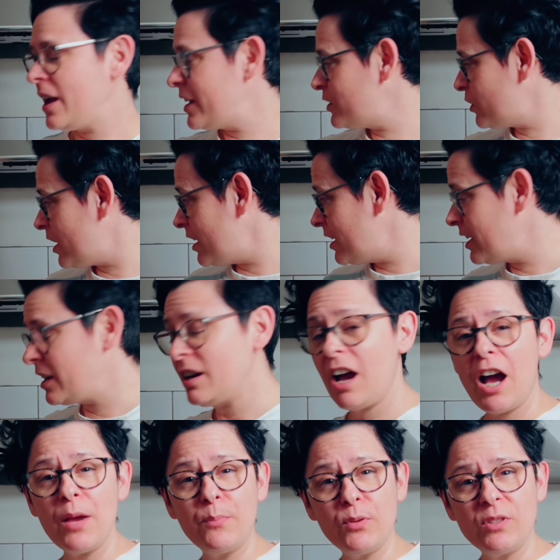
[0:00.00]
As you can hear,
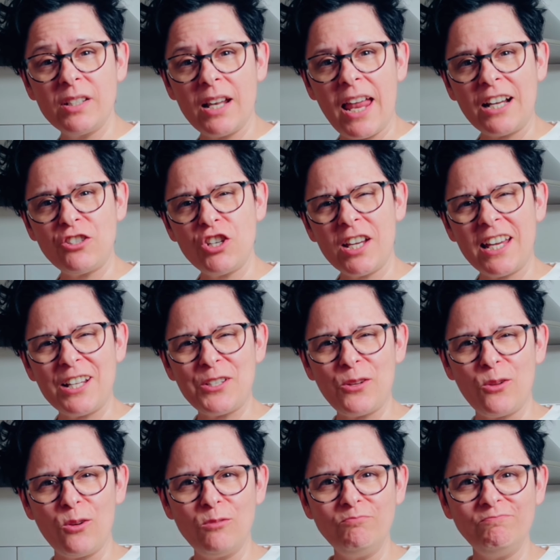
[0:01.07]
I put the electric
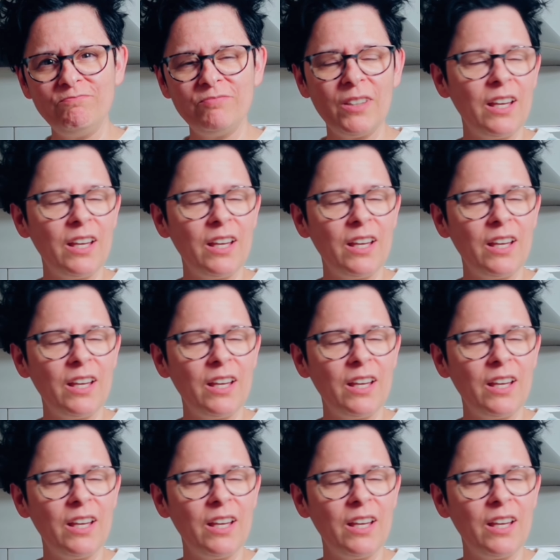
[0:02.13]
kettle on.